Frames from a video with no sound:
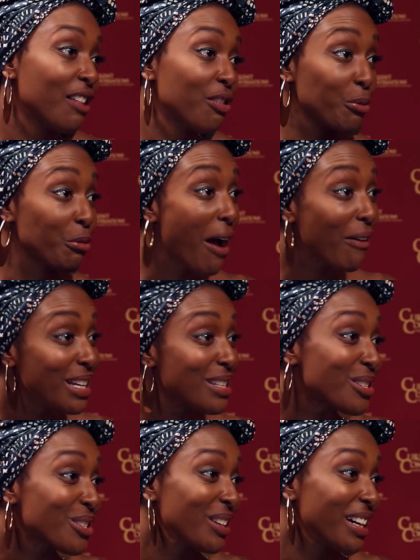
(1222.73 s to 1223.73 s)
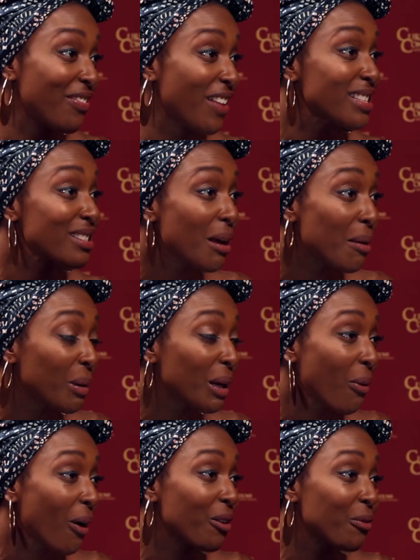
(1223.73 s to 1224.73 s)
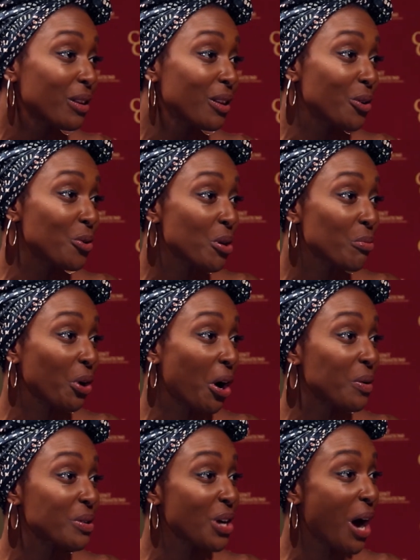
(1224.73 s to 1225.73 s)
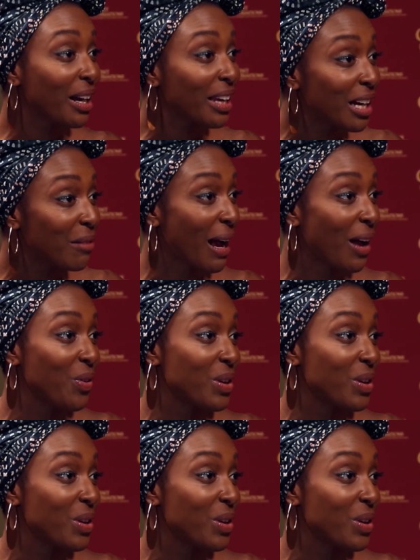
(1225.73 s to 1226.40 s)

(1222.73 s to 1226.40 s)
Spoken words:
throughout history, and that's a big part of what the New Jim Crow is talking about.